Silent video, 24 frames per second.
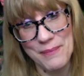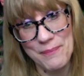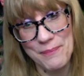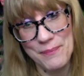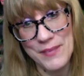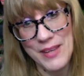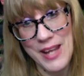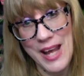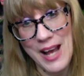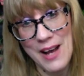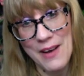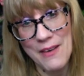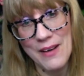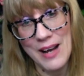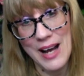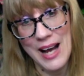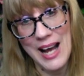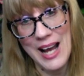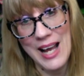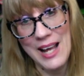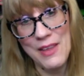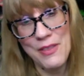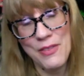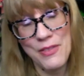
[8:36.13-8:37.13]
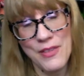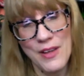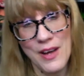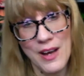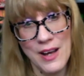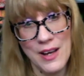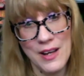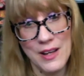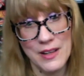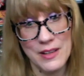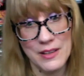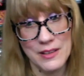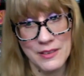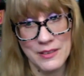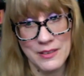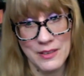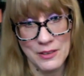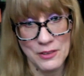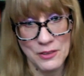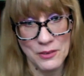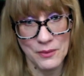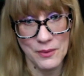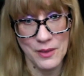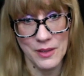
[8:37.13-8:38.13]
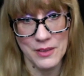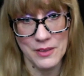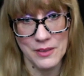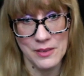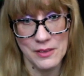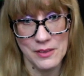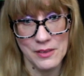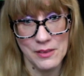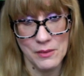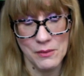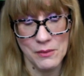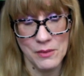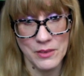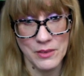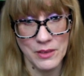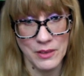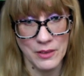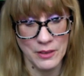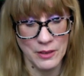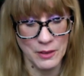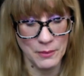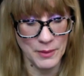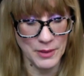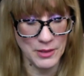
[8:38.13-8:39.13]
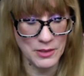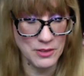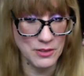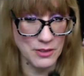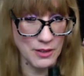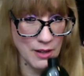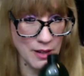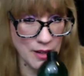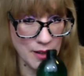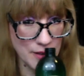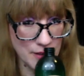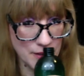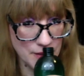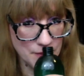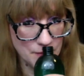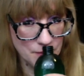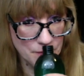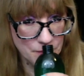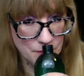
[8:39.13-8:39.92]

Now, I thought this one was a little bit strong